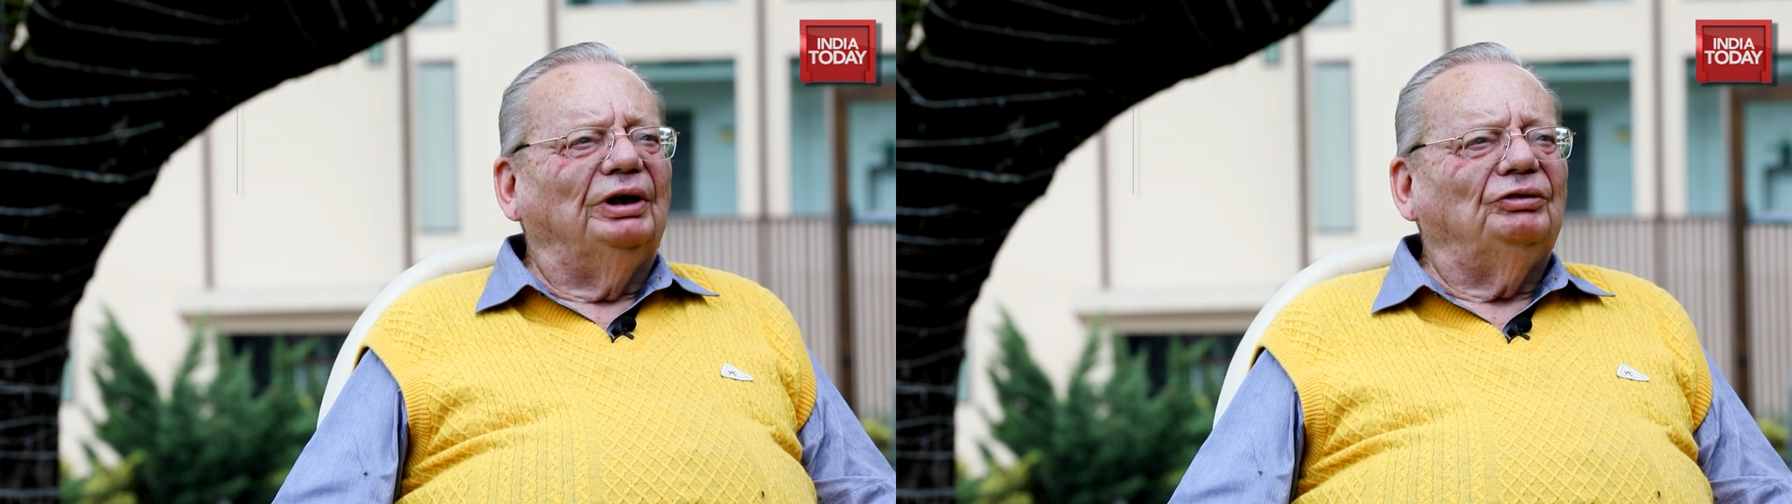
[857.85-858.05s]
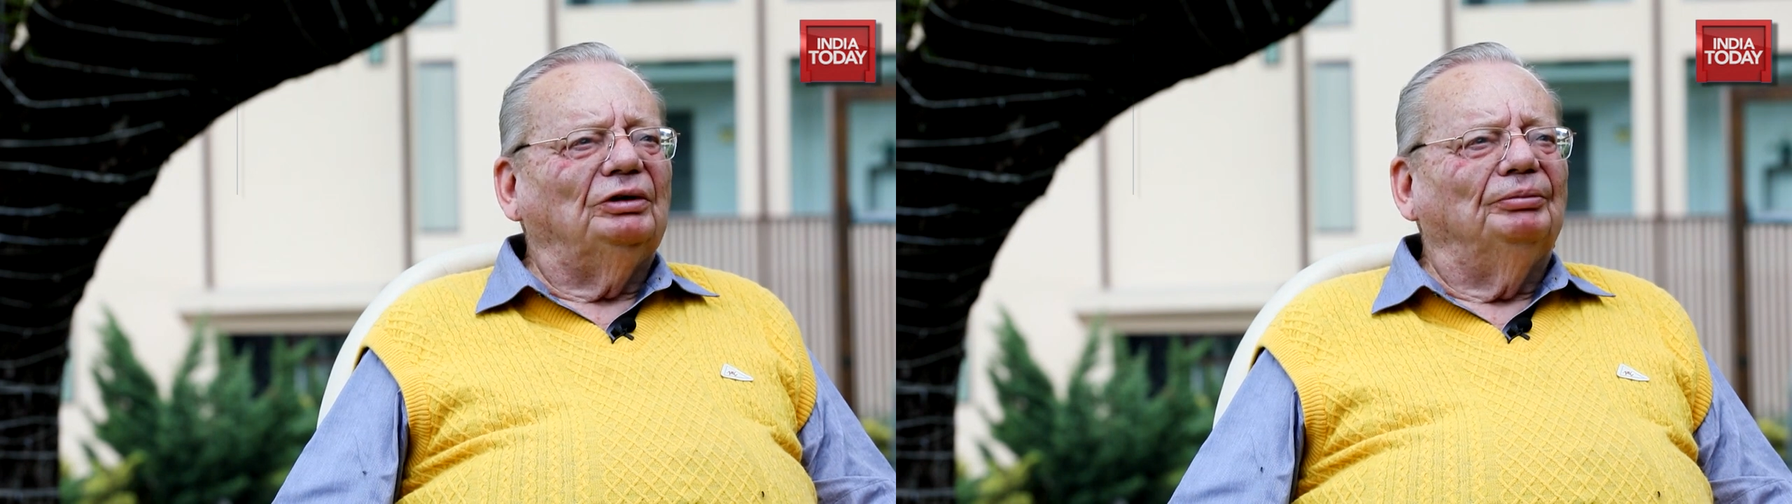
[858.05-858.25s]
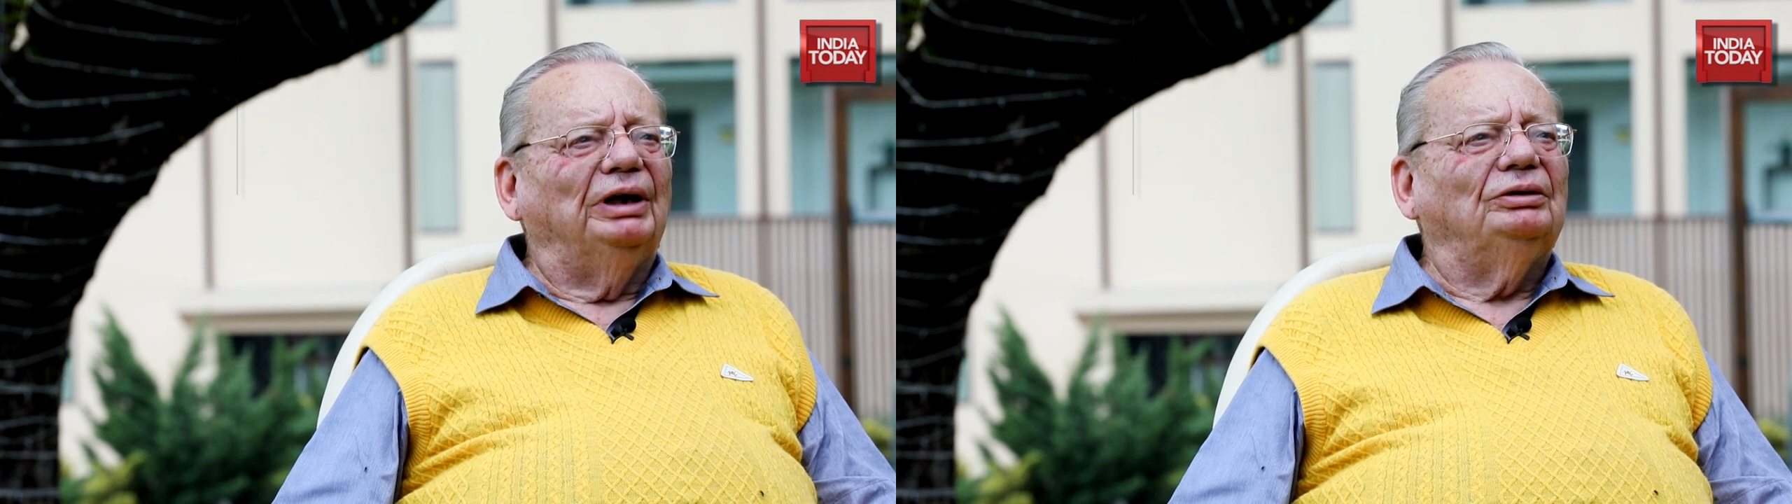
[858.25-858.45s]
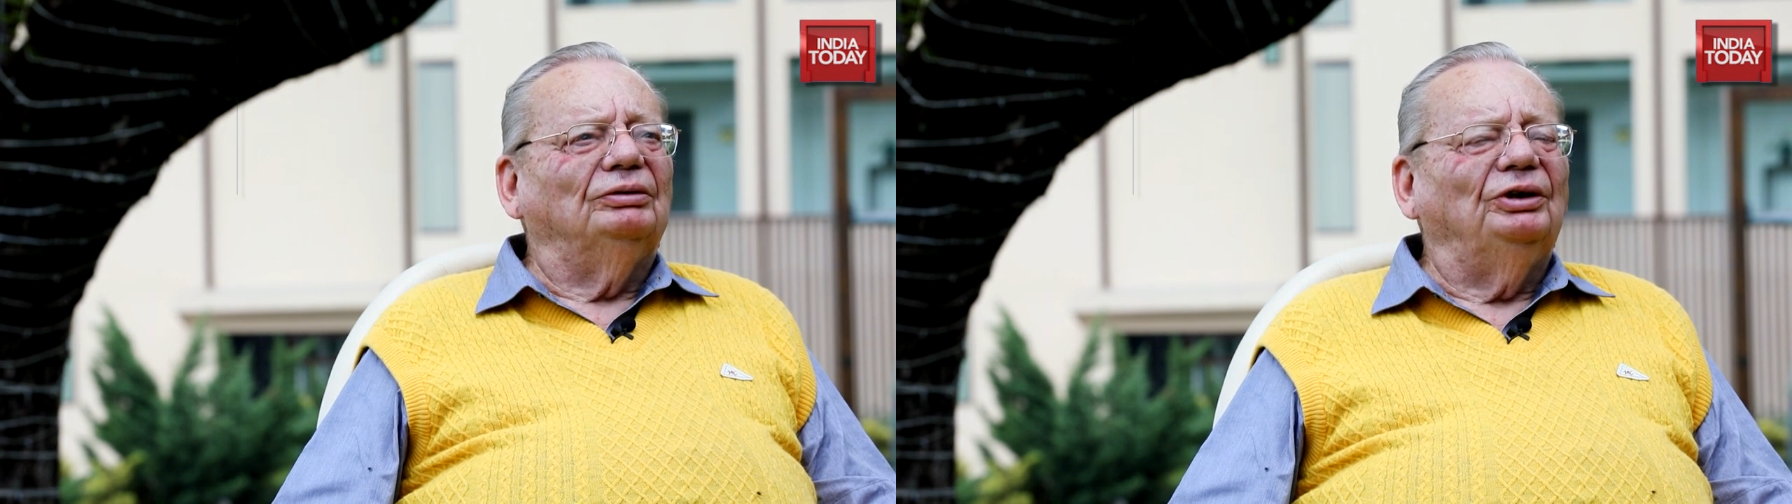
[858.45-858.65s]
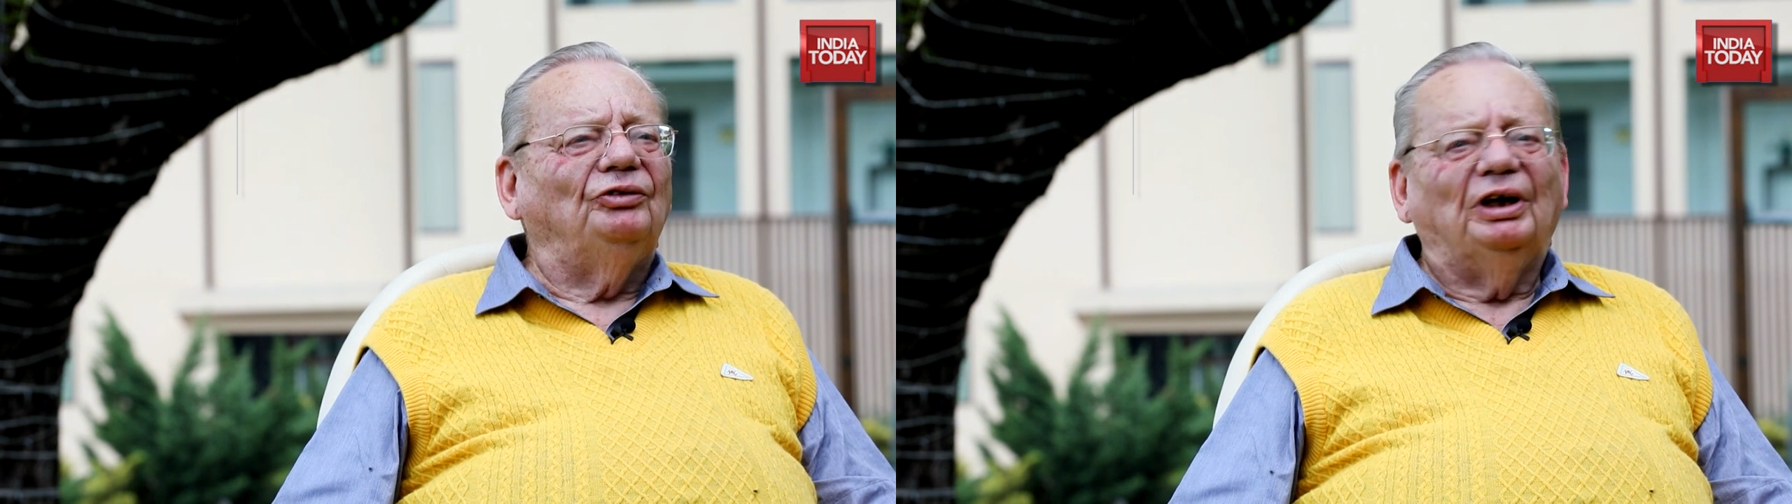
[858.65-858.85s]
I said, my
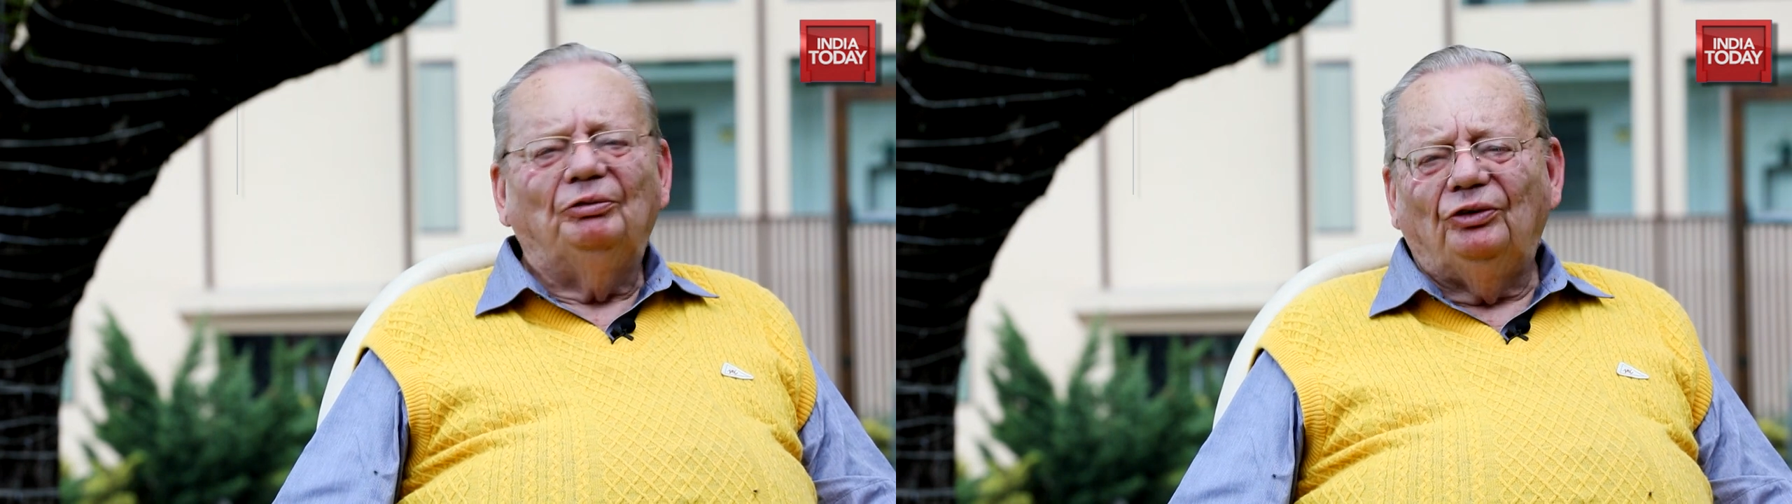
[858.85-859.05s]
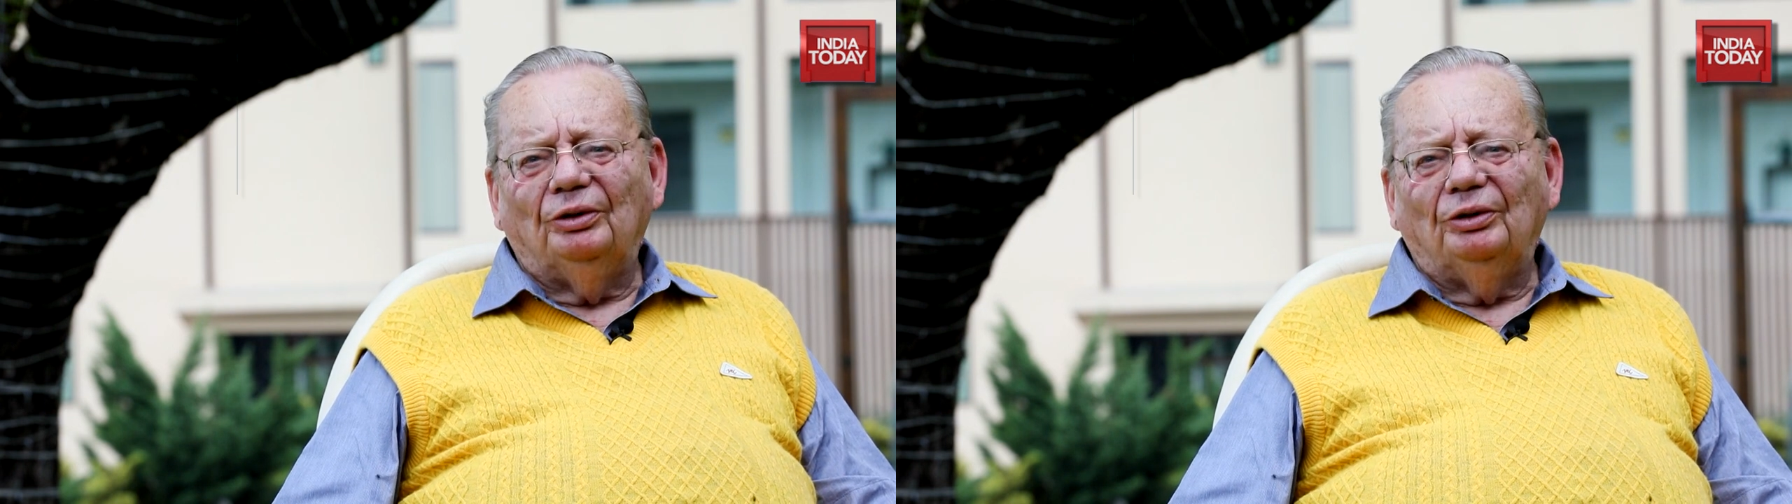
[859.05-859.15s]
goodness, I was